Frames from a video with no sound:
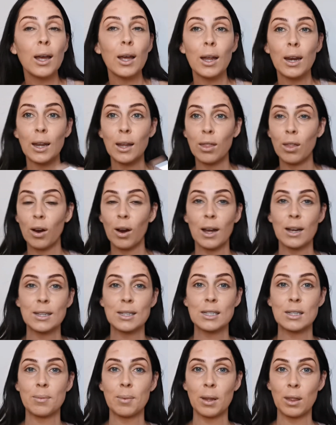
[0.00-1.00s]
it either
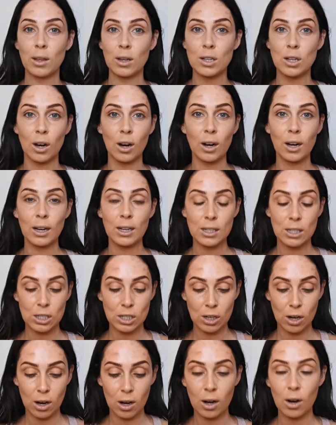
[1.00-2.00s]
has to be the
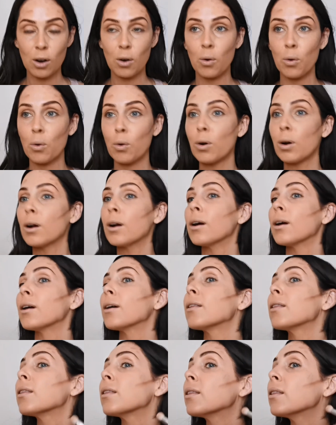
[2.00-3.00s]
darkest dark or